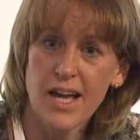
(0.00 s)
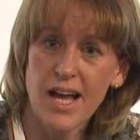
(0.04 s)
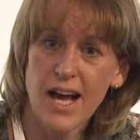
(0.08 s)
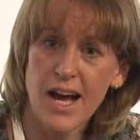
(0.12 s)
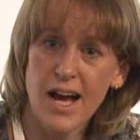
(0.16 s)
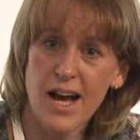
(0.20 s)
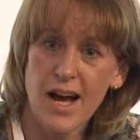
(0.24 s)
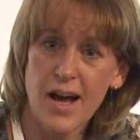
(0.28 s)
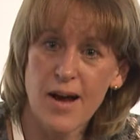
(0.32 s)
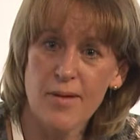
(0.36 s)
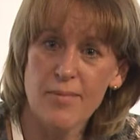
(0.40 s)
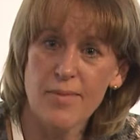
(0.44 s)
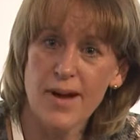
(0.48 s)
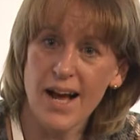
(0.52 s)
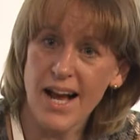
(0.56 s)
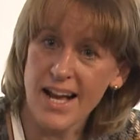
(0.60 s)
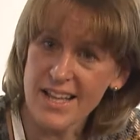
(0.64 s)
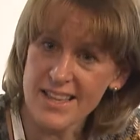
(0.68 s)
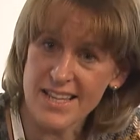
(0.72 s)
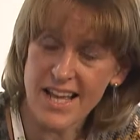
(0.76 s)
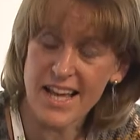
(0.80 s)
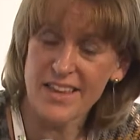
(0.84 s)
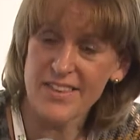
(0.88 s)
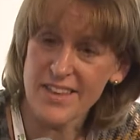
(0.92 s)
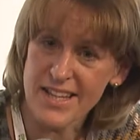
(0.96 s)
Um,
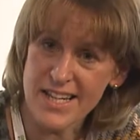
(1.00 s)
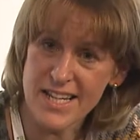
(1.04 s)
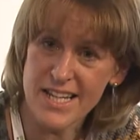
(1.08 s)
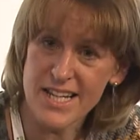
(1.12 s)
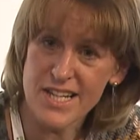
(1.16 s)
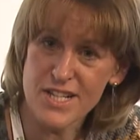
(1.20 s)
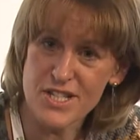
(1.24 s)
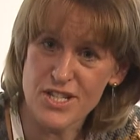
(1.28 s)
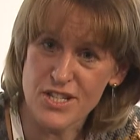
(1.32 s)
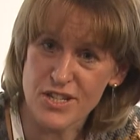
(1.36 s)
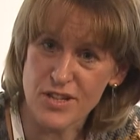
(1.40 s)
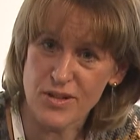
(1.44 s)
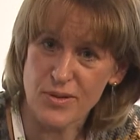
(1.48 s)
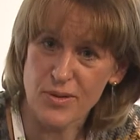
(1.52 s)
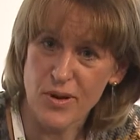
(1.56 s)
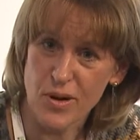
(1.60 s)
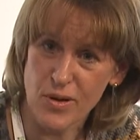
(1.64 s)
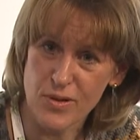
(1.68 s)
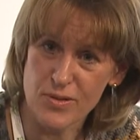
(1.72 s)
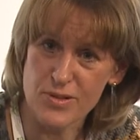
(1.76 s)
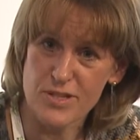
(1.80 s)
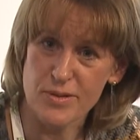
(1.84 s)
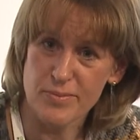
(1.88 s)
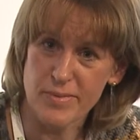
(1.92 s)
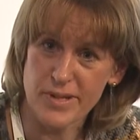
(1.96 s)
and, and they need to,
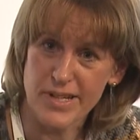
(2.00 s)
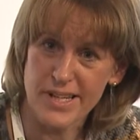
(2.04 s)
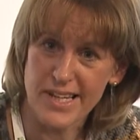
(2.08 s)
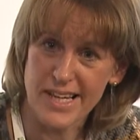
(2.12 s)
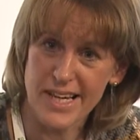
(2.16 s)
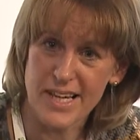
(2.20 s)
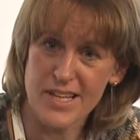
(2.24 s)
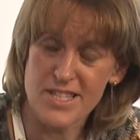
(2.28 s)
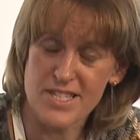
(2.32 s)
ultimately.